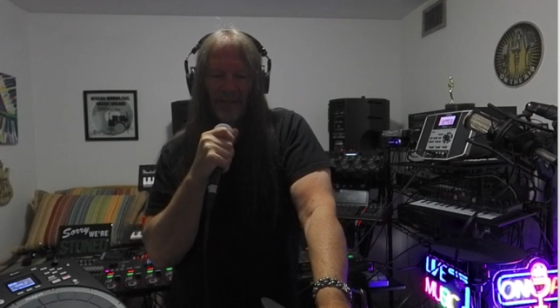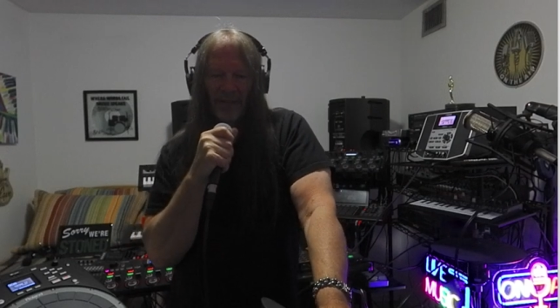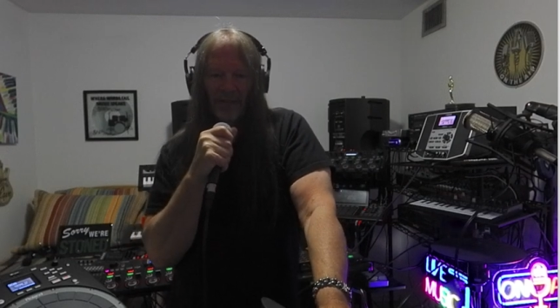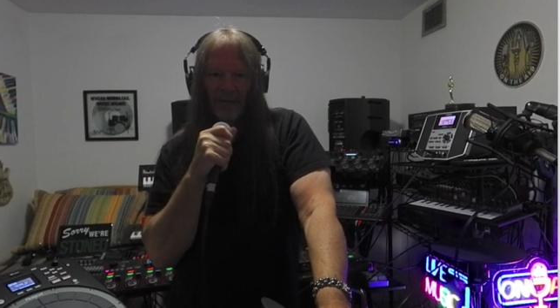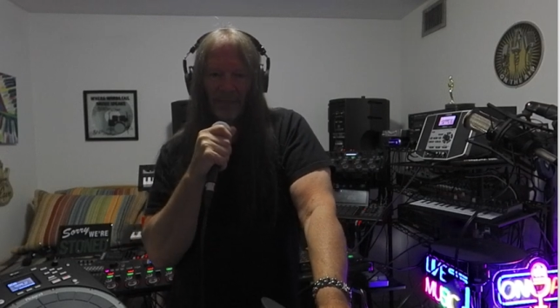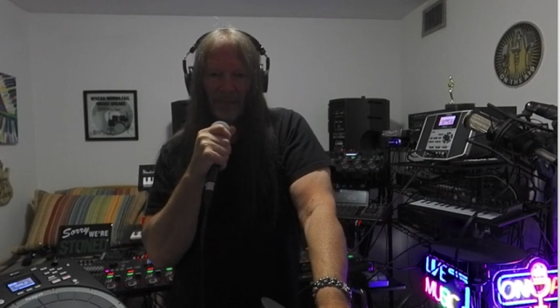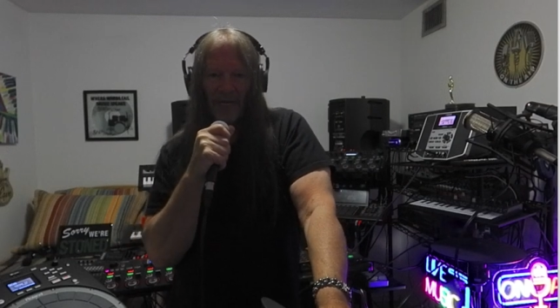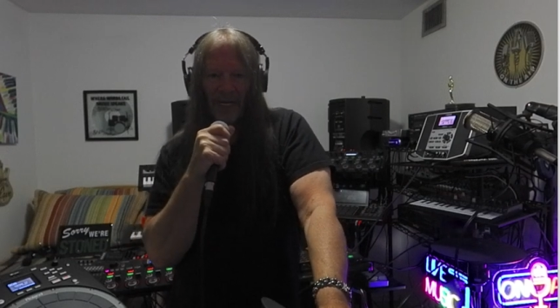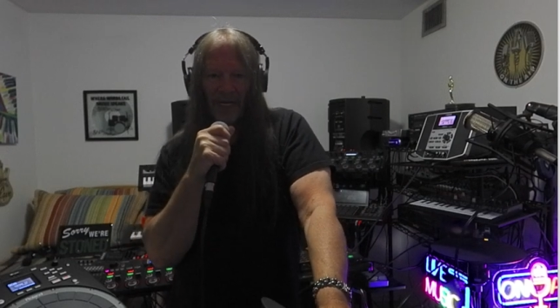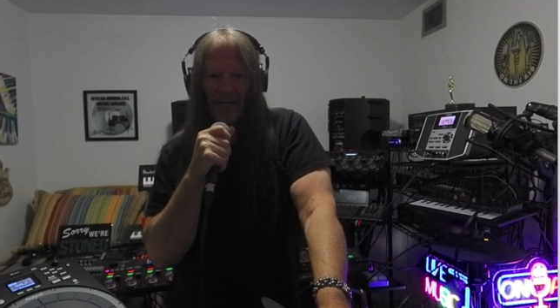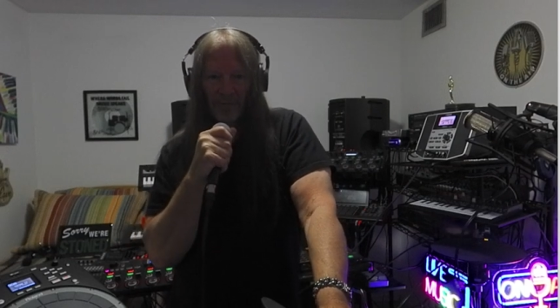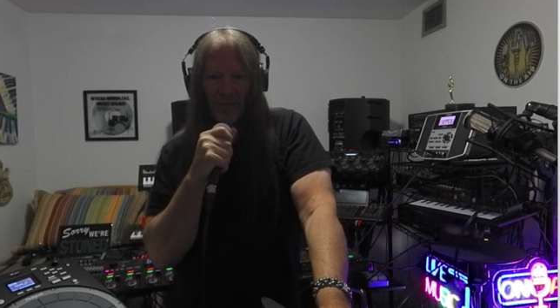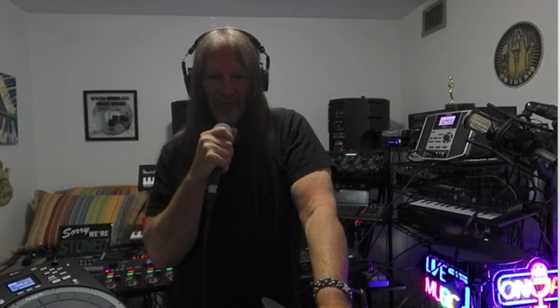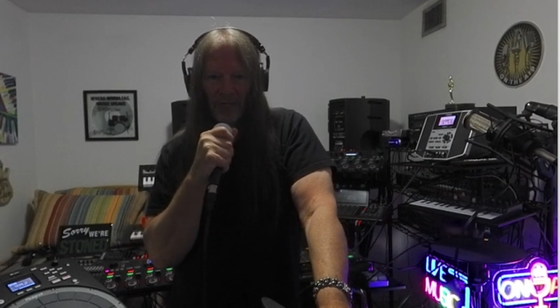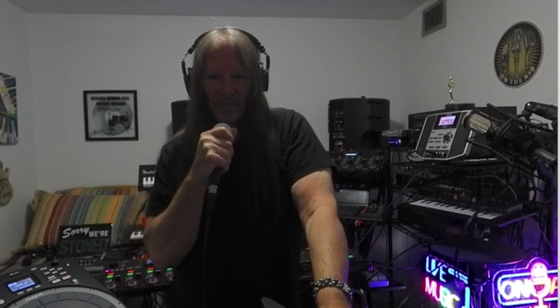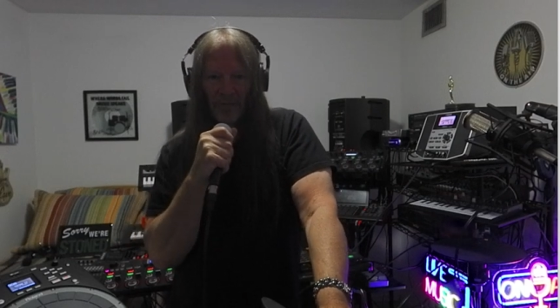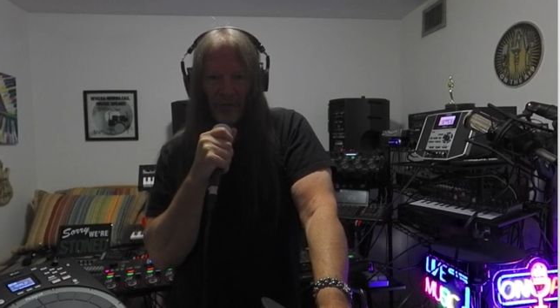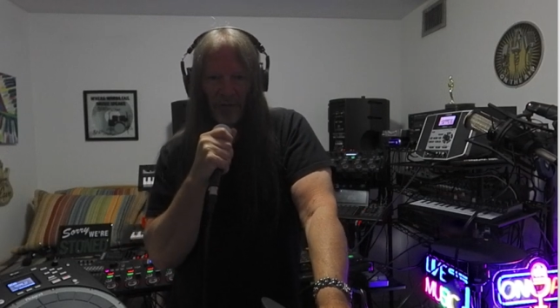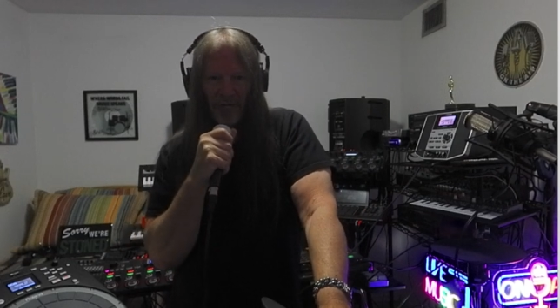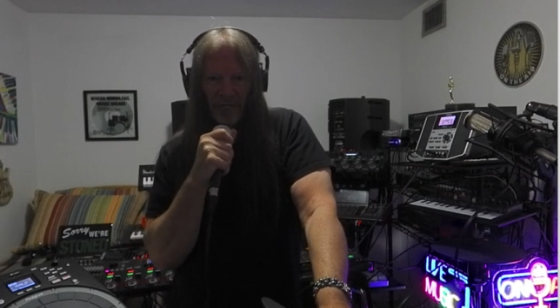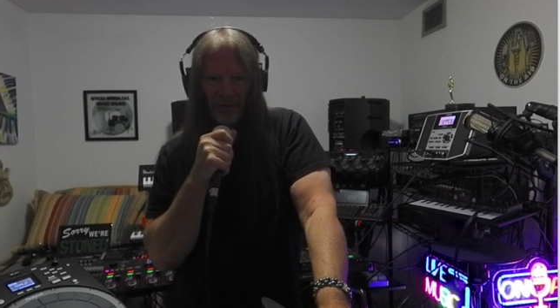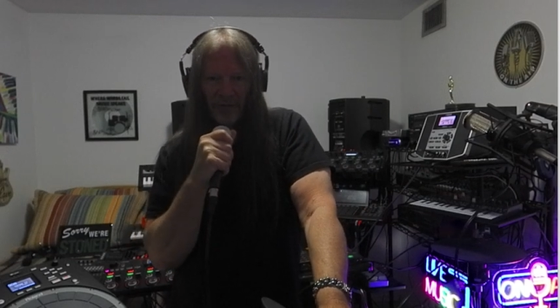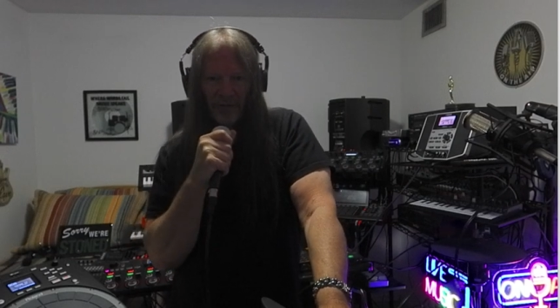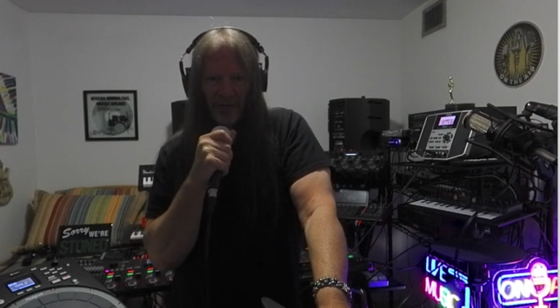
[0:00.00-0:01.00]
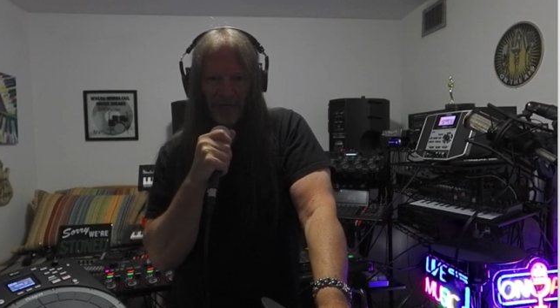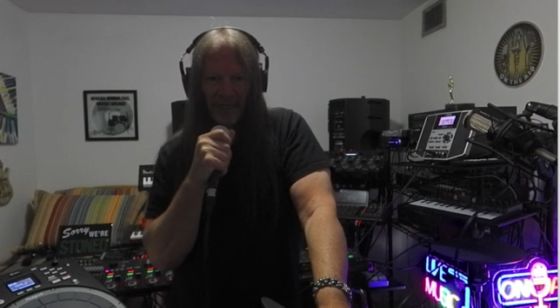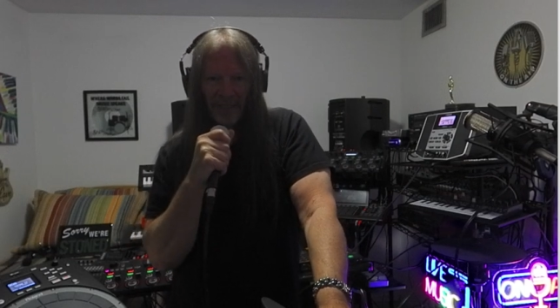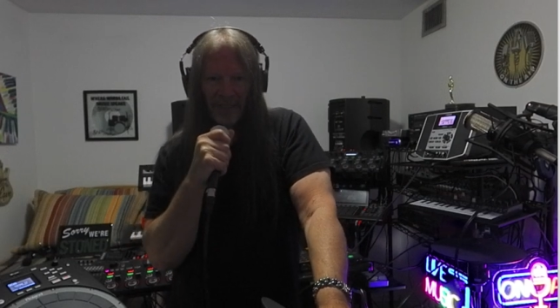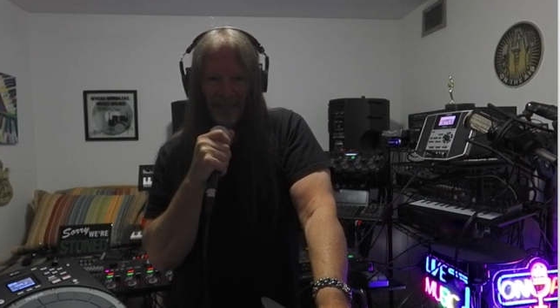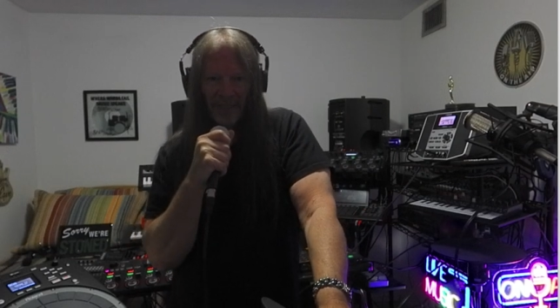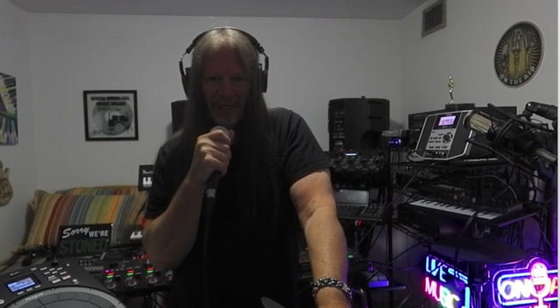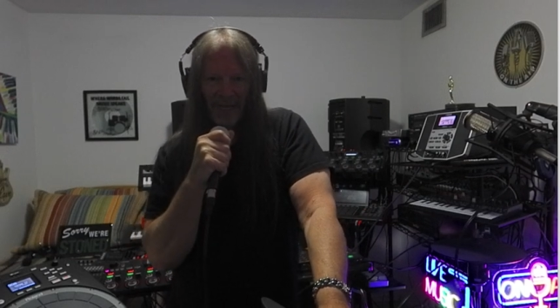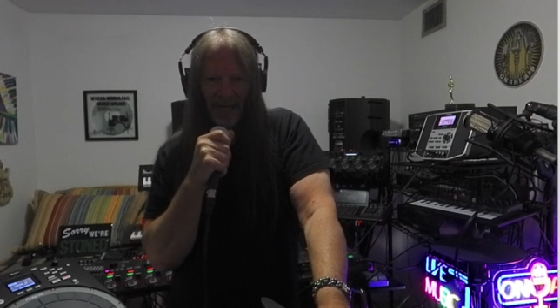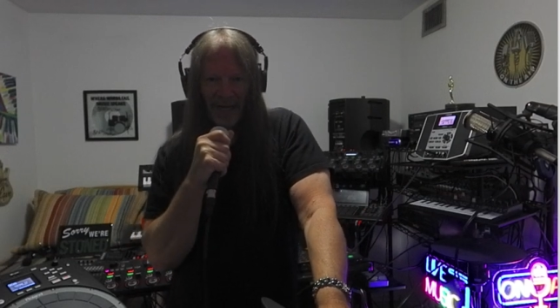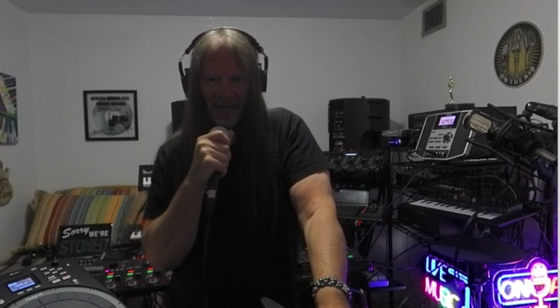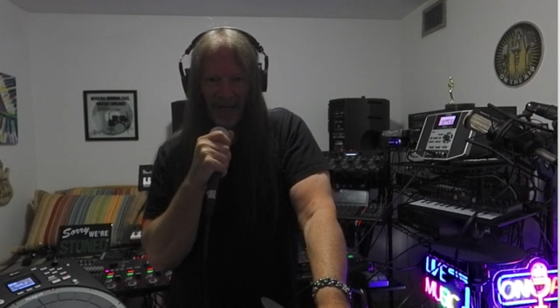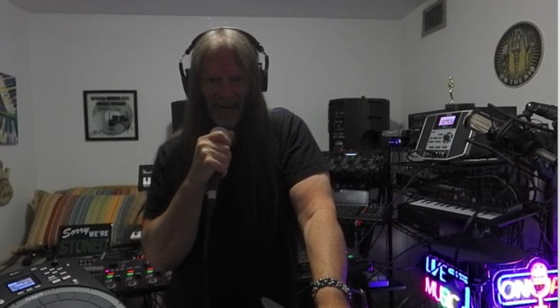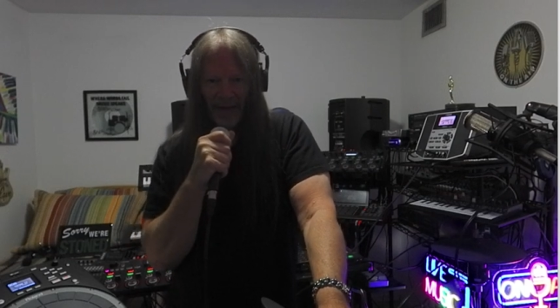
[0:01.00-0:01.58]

you might be wondering